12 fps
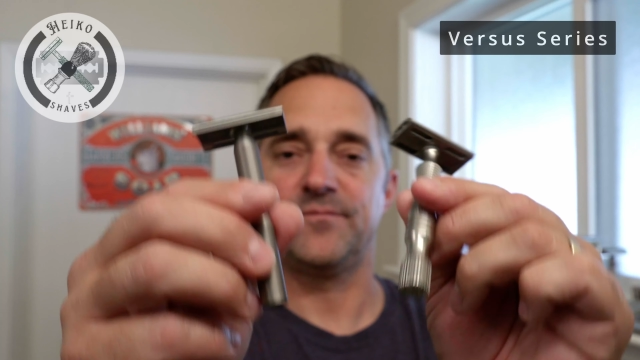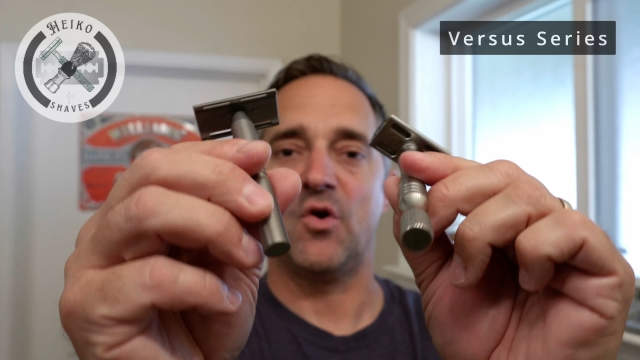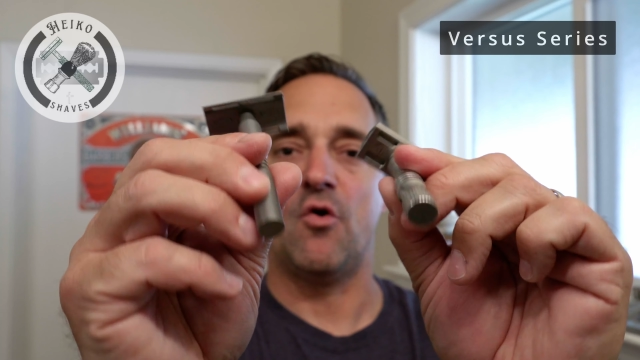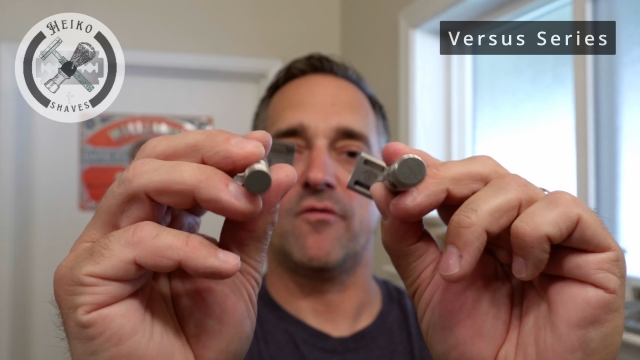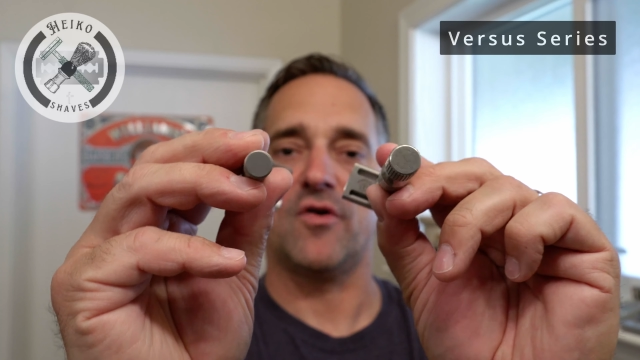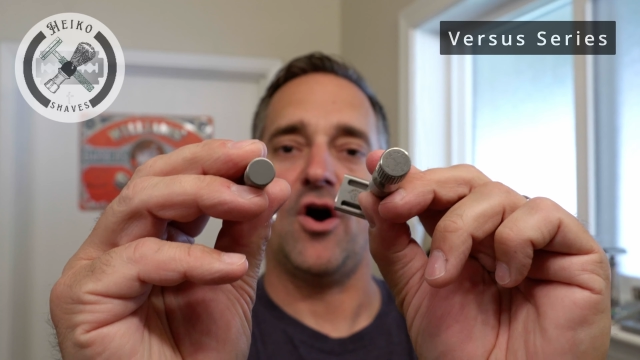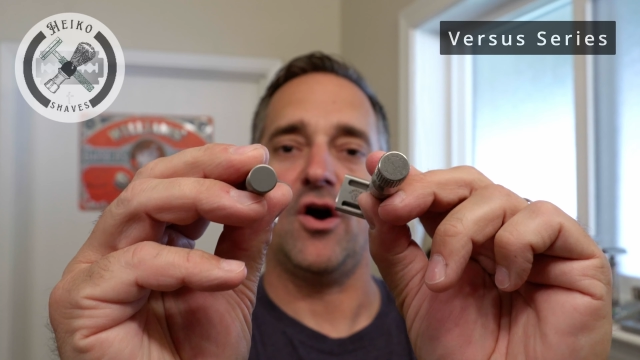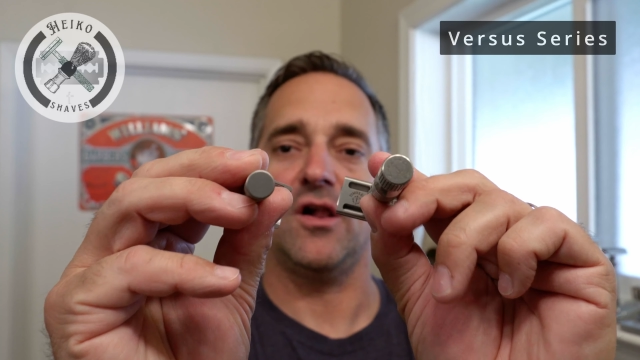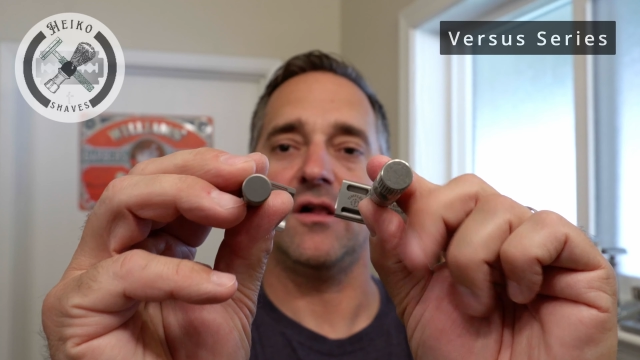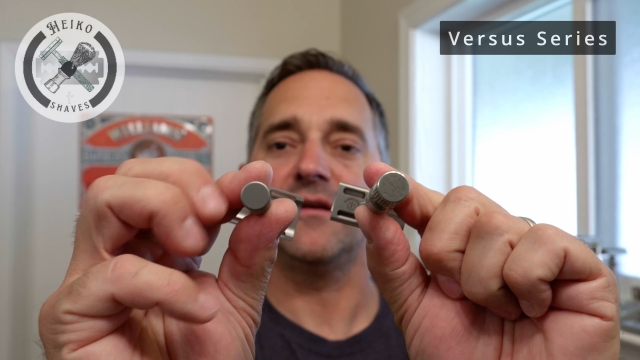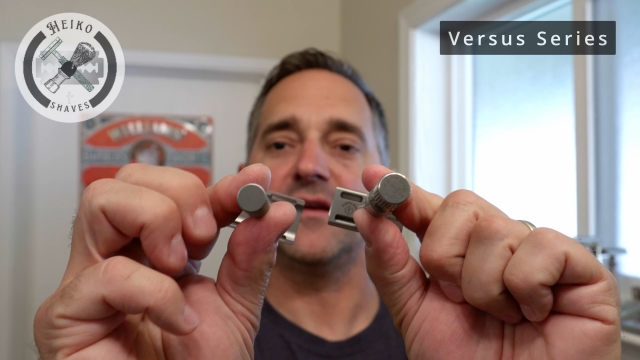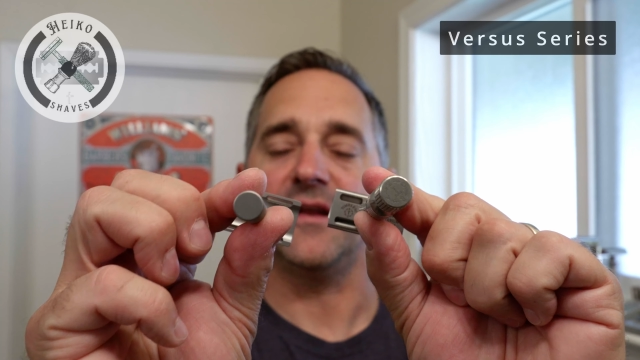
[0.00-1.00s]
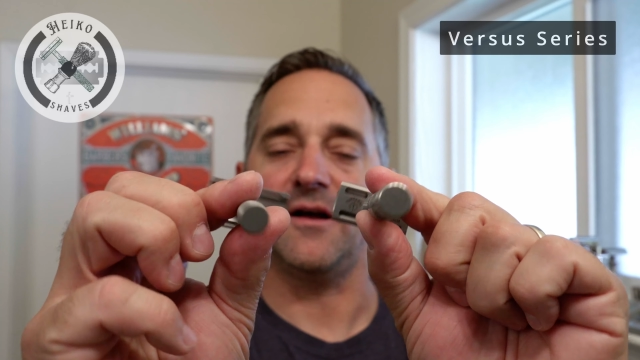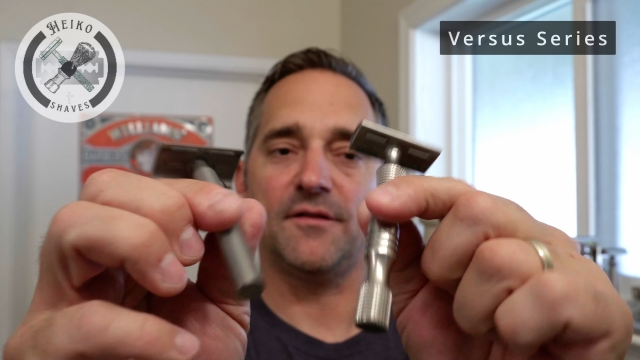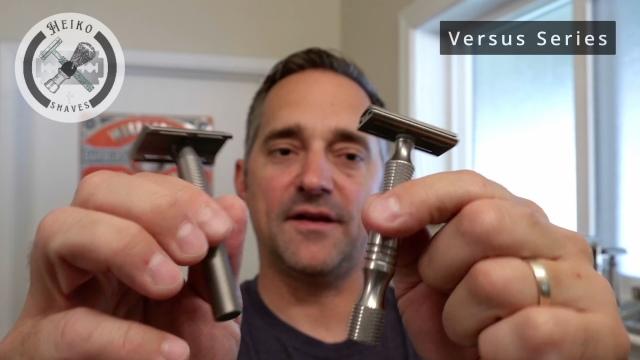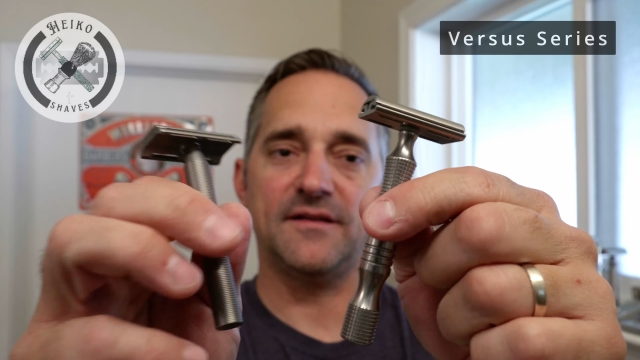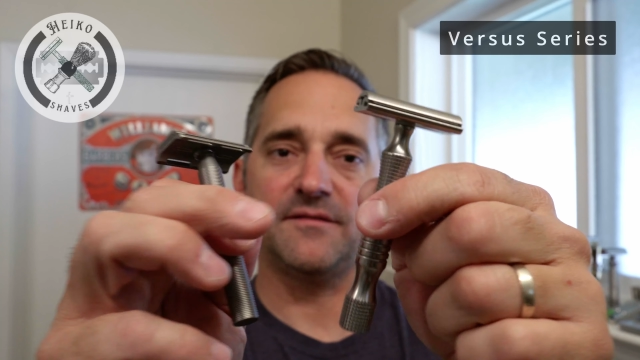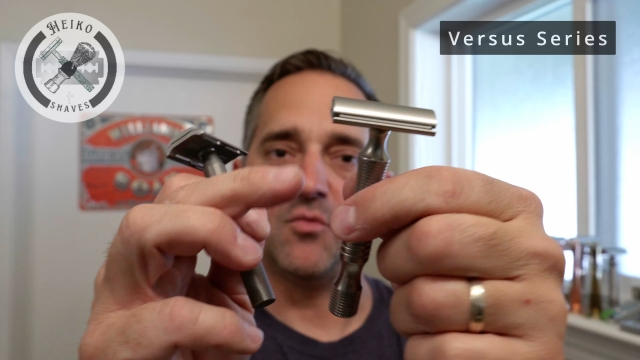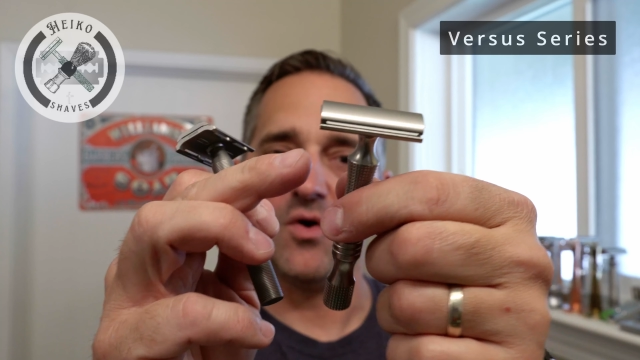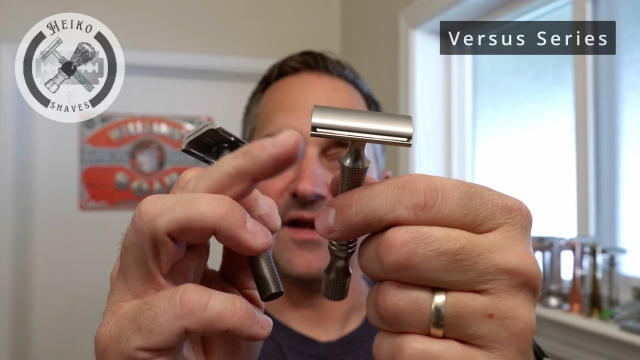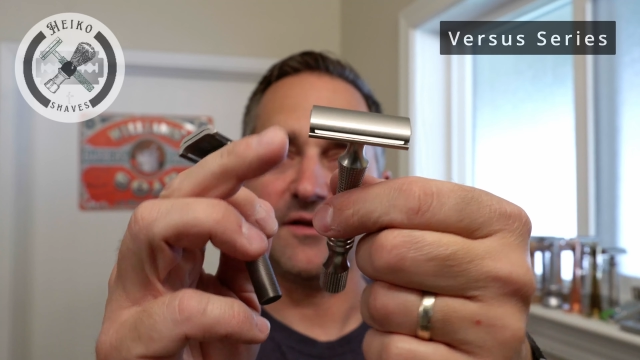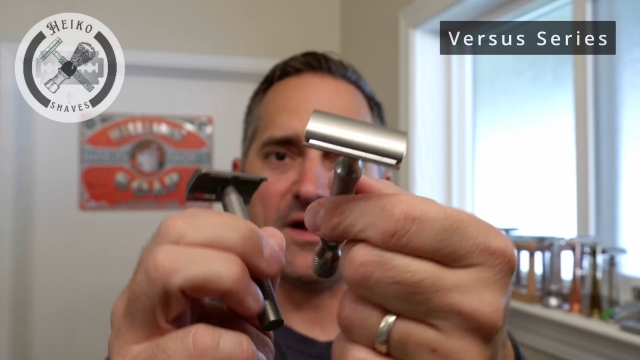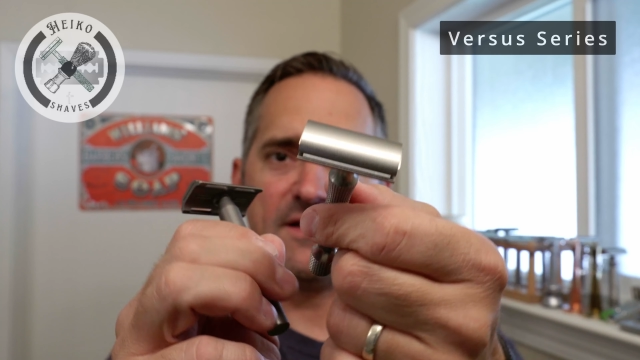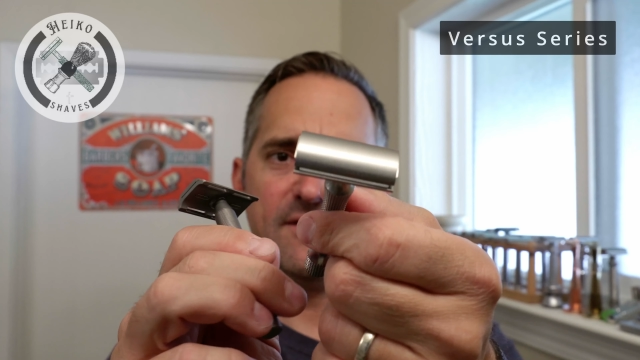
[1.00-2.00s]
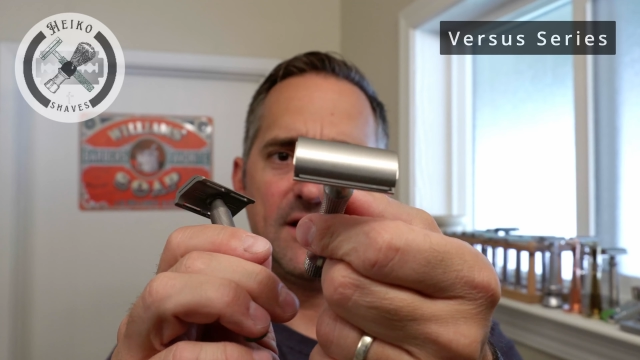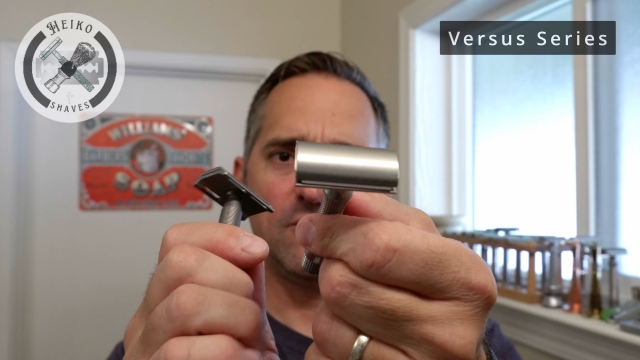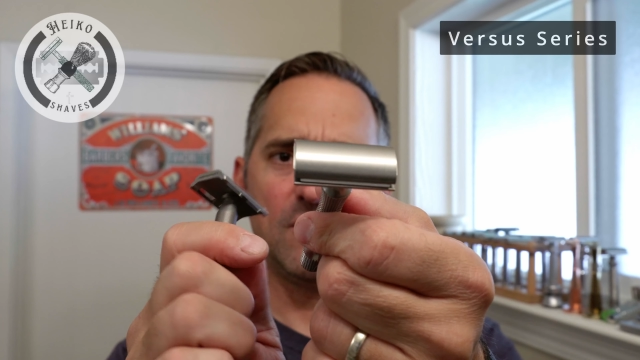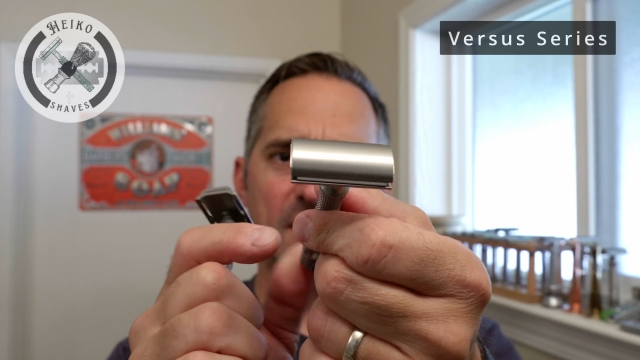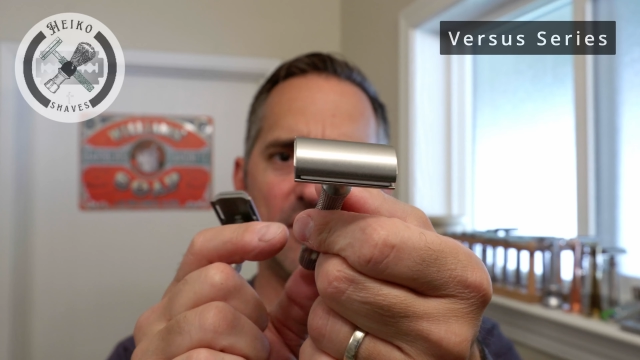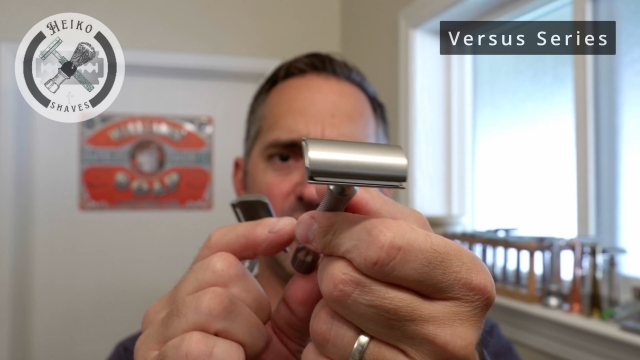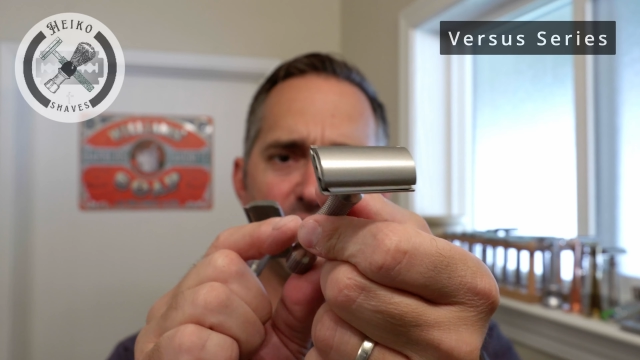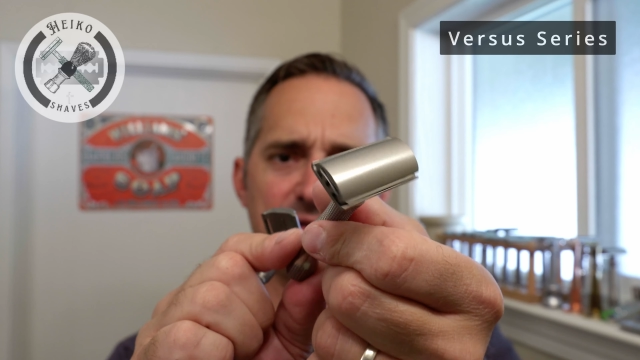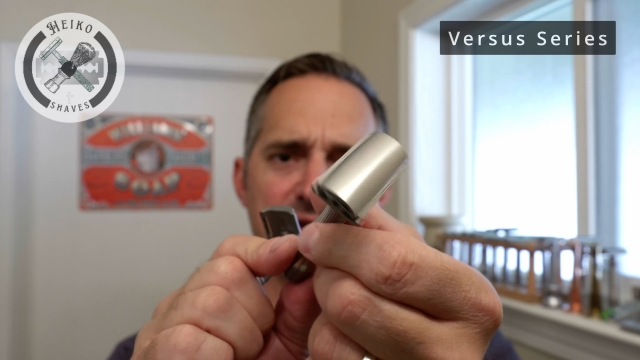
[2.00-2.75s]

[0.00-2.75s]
Overall, you know, there's more engraving going on.